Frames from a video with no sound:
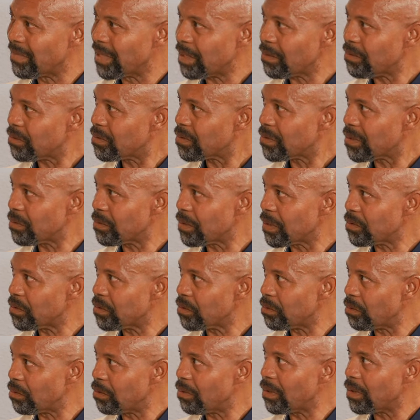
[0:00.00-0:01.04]
I don't say that
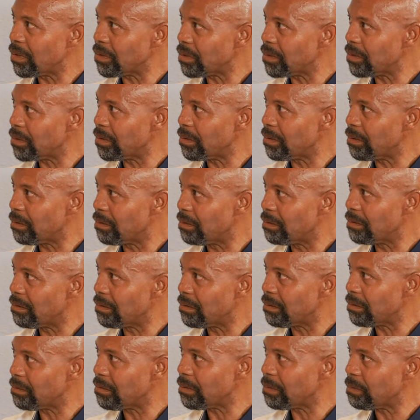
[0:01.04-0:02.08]
you want to.
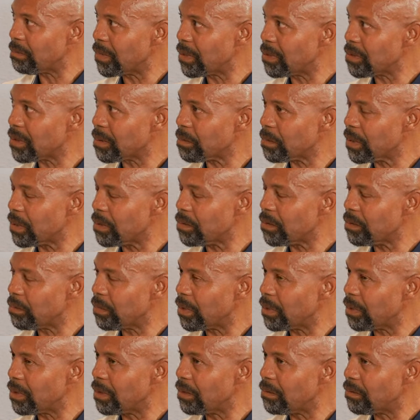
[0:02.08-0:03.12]
It's something that you
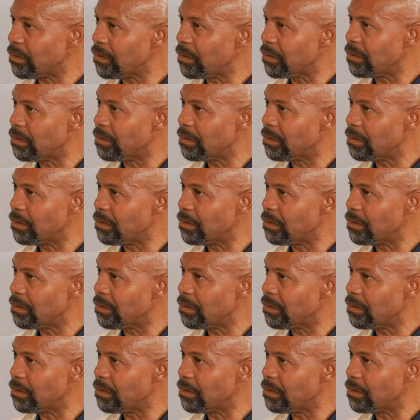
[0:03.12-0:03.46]
believe.